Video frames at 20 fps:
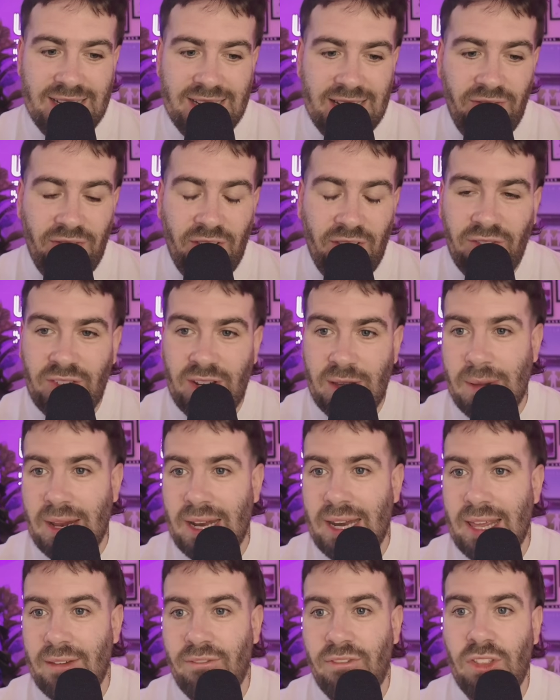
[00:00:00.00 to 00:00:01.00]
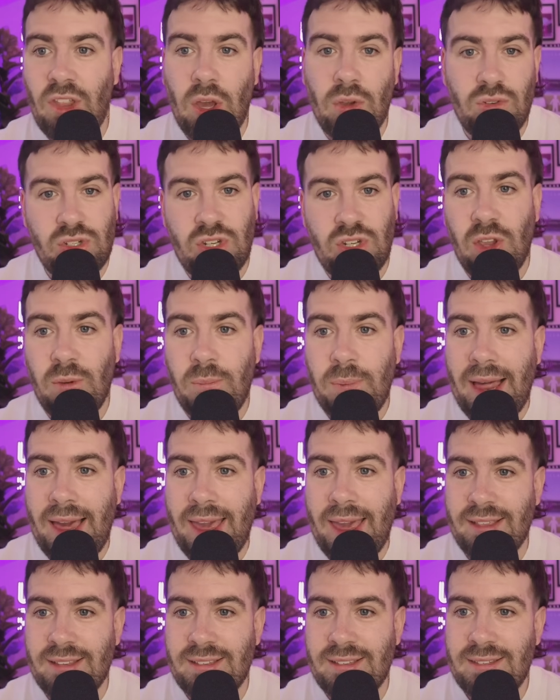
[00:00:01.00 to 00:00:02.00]
50 million for those two
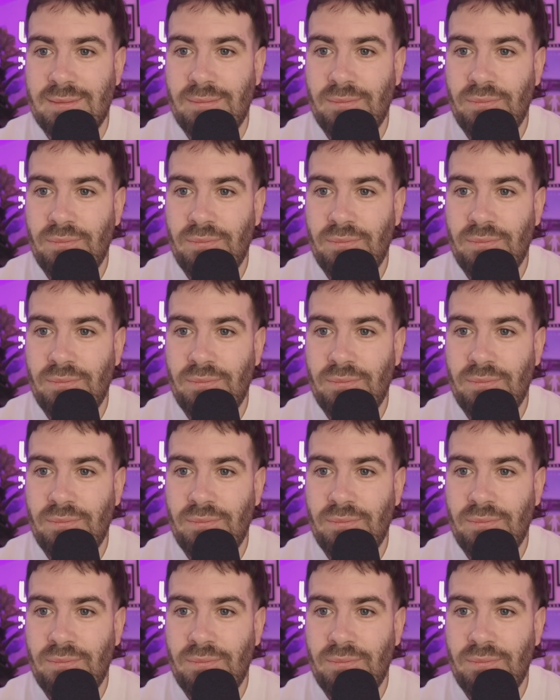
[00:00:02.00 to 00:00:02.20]
players.